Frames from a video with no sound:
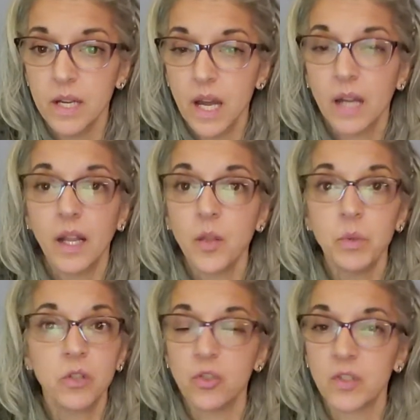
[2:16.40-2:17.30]
Another
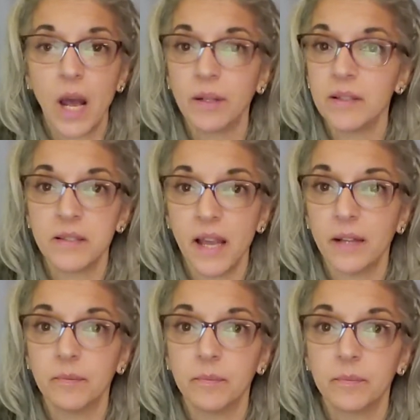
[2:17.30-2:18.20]
one is just counting to
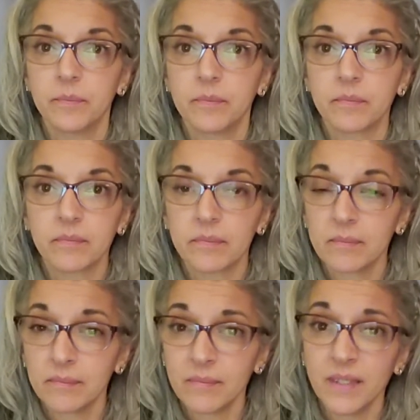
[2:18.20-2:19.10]
10.
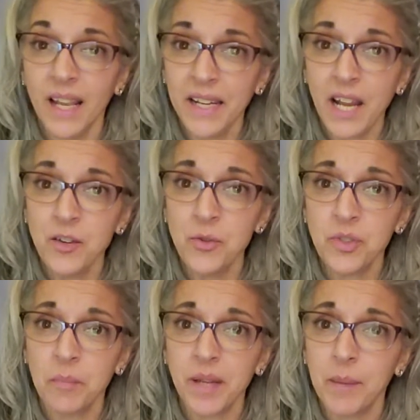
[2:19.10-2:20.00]
And I do
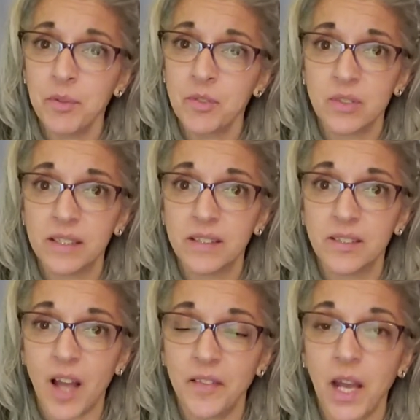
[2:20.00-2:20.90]
sometimes
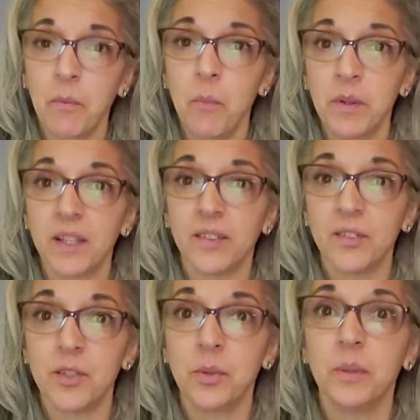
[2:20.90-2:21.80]
start that one with this
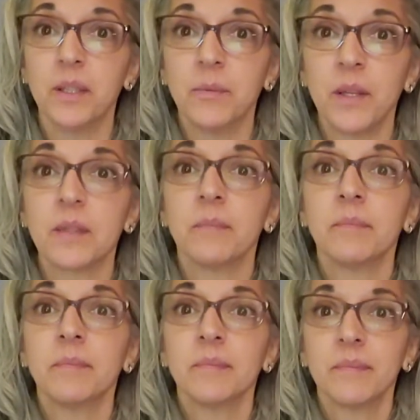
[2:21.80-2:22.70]
too, with
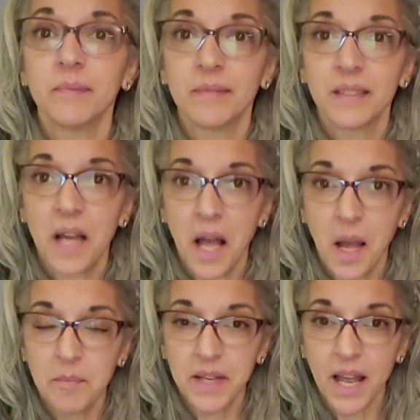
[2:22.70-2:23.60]

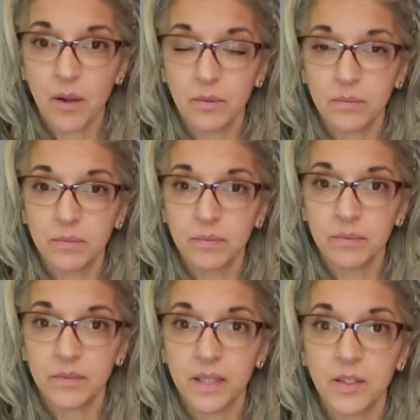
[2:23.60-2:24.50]
calm down.
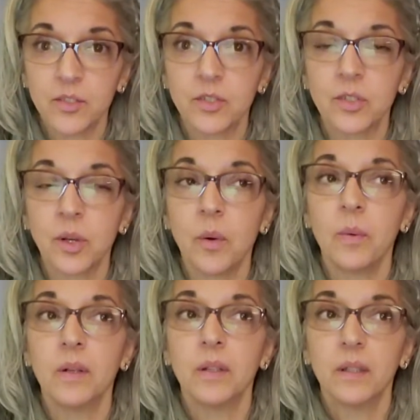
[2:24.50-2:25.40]
And then just go
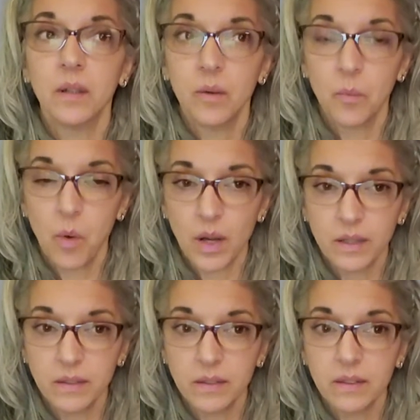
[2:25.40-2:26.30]

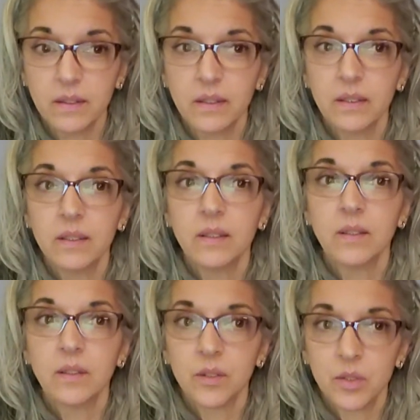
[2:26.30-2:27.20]
1,
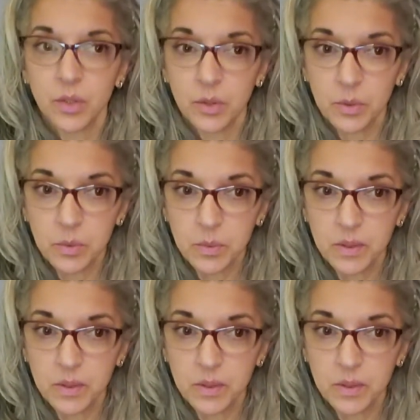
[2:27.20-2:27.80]
2,